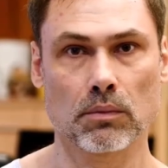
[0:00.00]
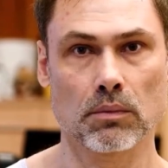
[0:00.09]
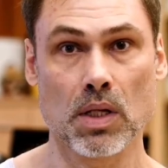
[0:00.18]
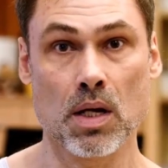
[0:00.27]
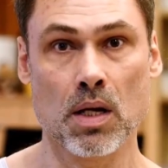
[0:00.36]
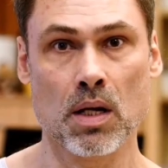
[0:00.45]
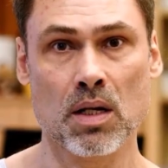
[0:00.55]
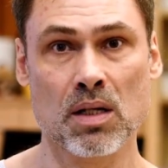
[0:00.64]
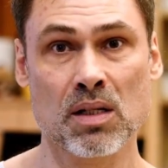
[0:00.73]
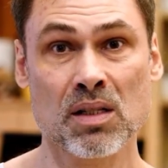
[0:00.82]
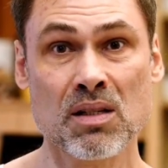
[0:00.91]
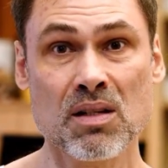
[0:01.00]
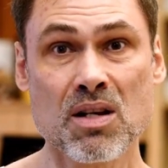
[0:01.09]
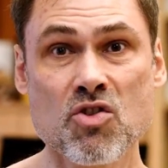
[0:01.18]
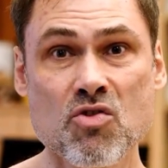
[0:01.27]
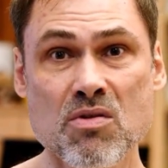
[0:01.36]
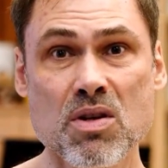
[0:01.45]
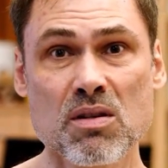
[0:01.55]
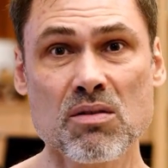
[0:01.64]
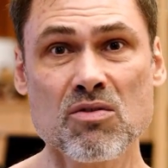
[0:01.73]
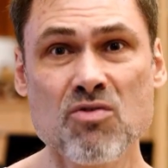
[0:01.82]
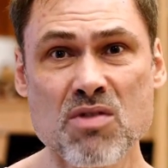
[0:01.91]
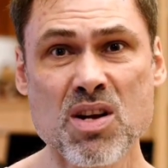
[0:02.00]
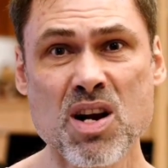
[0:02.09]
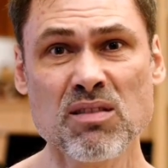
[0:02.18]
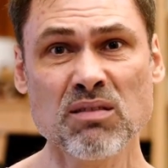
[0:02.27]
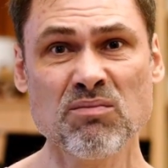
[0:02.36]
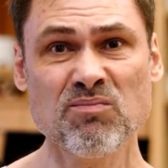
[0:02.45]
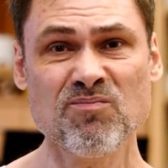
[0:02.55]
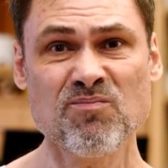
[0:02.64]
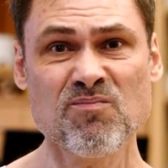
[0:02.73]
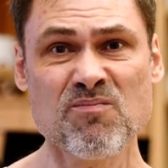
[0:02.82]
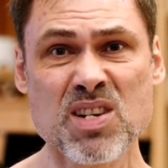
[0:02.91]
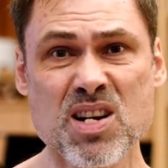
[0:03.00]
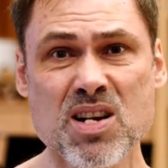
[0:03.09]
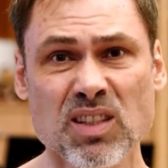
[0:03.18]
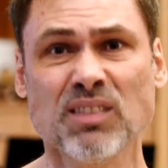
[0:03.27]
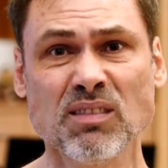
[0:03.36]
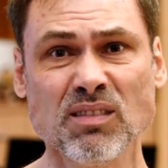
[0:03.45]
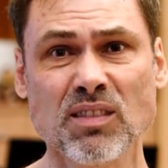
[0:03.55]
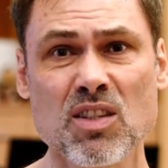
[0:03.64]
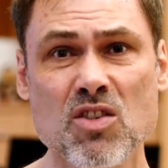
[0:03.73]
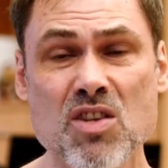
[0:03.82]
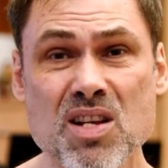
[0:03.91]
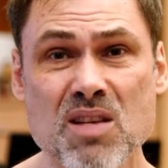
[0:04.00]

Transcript: So, if you notice an elderly loved one acting differently than